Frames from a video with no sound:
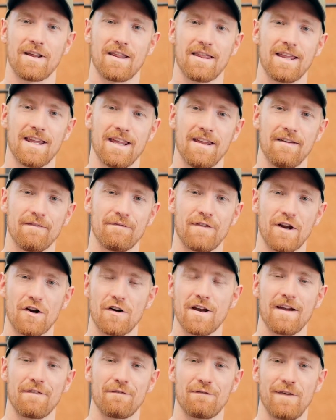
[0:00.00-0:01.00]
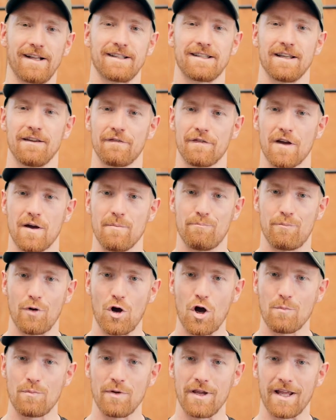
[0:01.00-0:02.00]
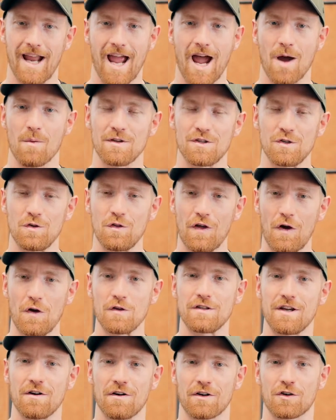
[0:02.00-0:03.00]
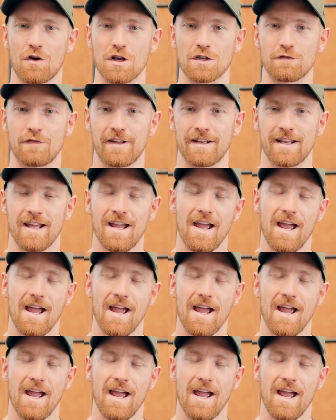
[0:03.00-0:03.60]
the very effective burpee and how we do those here at CrossFit.